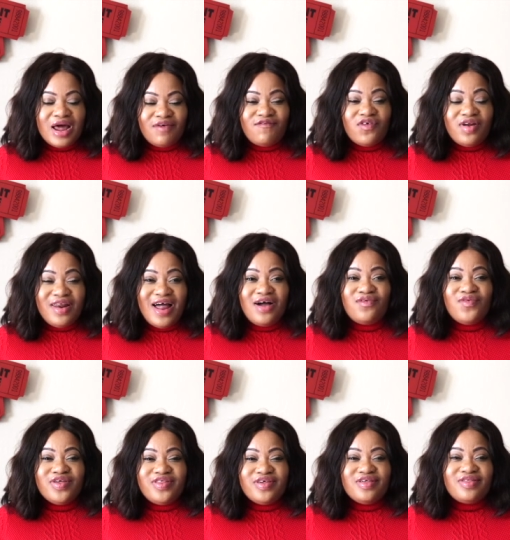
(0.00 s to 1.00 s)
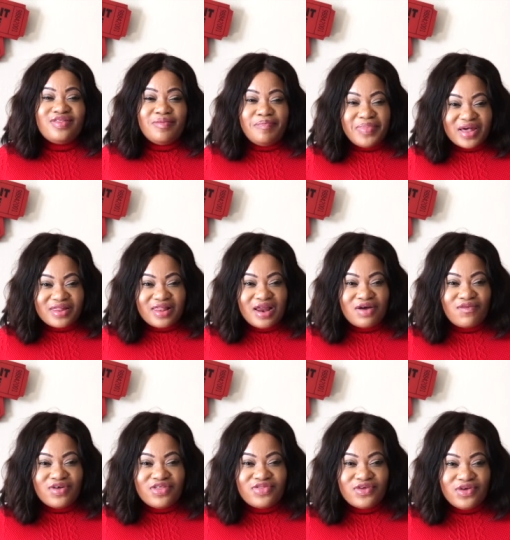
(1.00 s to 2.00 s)
for languages, the best
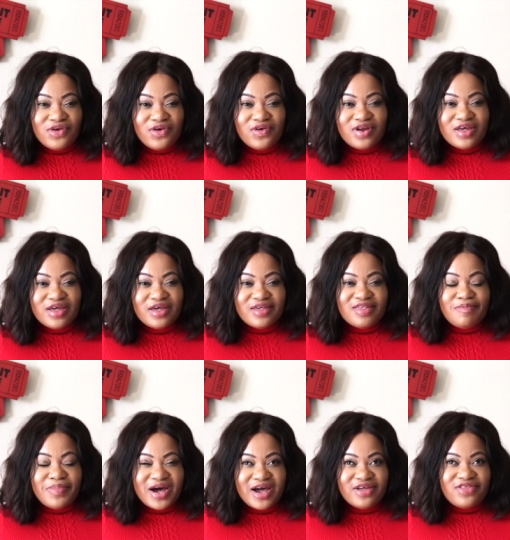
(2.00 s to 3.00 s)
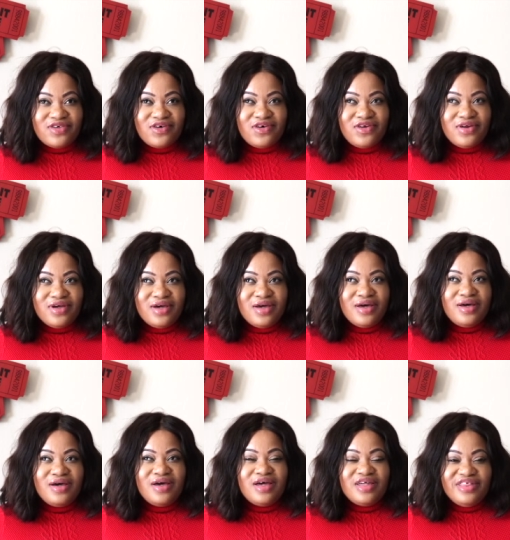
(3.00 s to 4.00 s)
language to learn is Python,
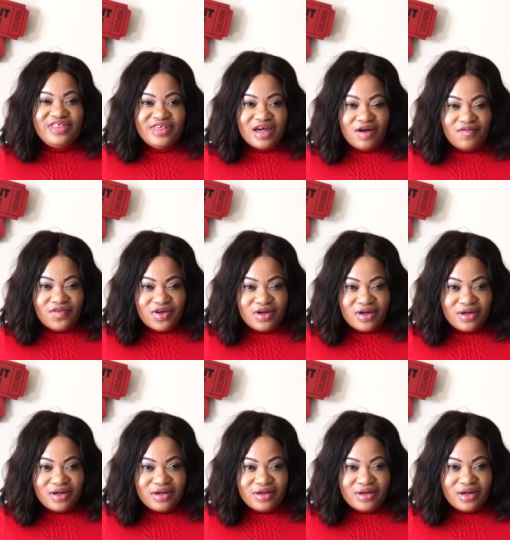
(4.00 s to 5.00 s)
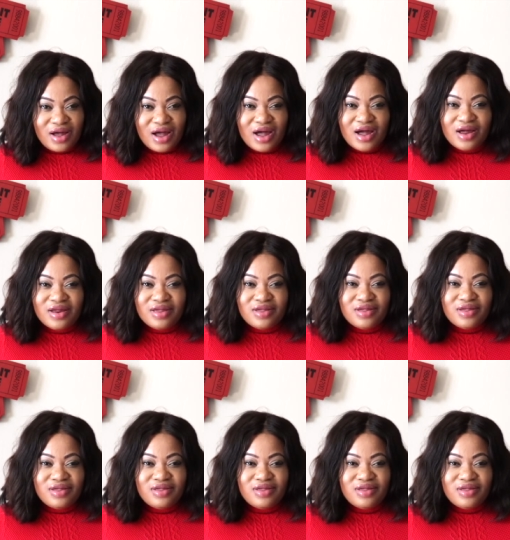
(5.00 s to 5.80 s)
Java, and